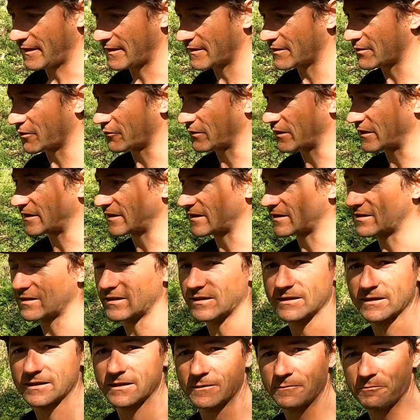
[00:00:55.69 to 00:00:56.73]
So this is
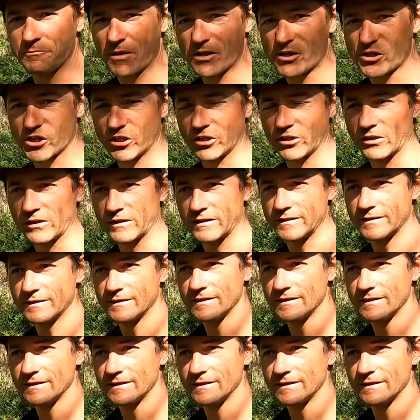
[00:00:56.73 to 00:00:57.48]
the mission.